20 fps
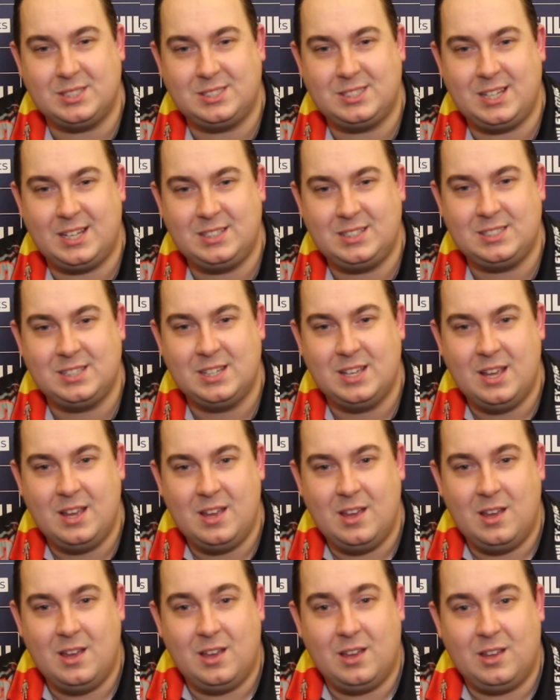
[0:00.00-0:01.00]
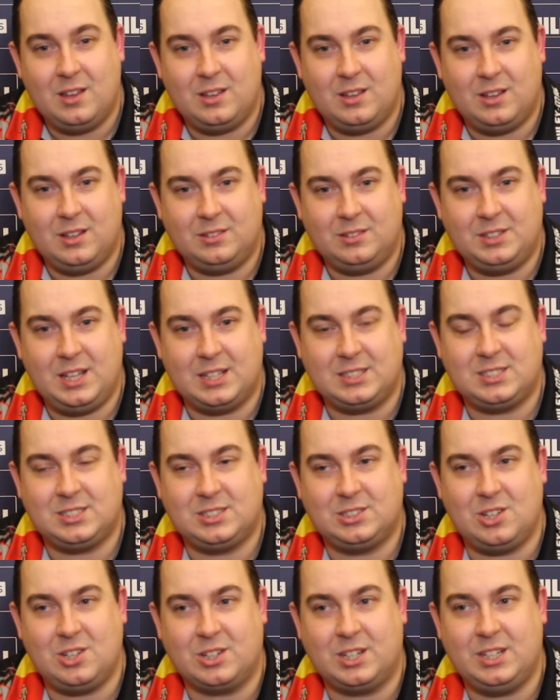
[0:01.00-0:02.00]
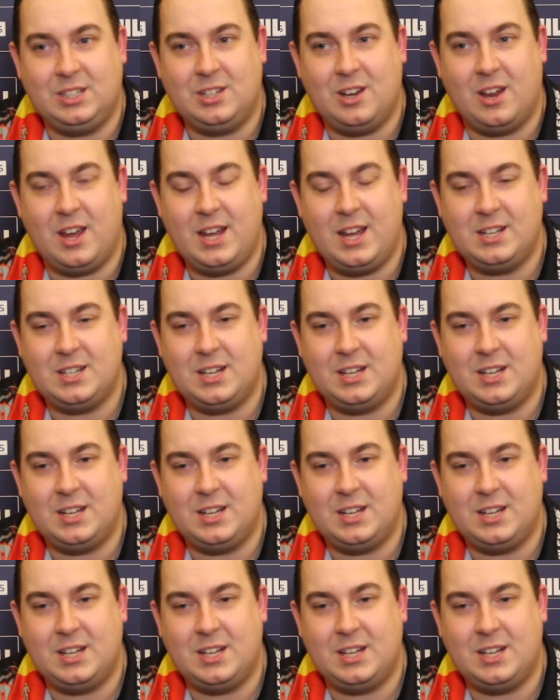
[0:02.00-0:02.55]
the set, that's stuck in your head,